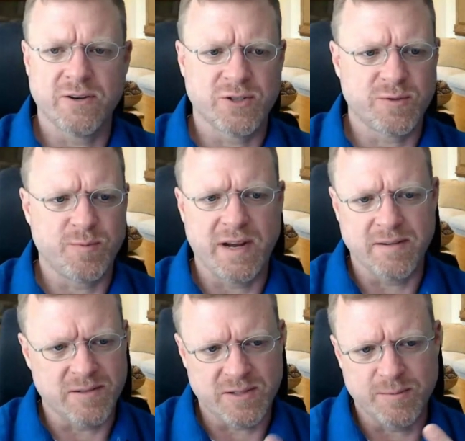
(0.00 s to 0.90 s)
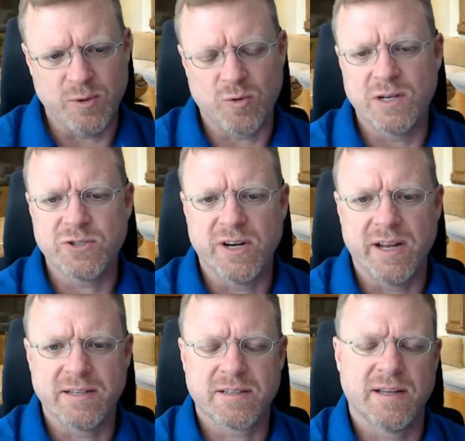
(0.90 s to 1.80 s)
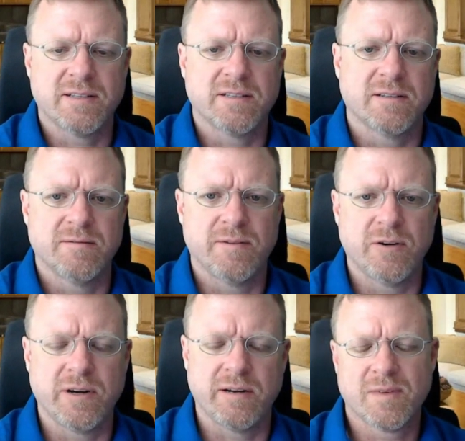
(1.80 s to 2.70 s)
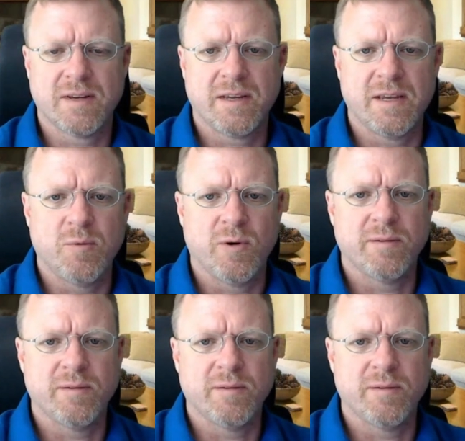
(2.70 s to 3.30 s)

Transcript: just by a simple question asked. That's a very key point.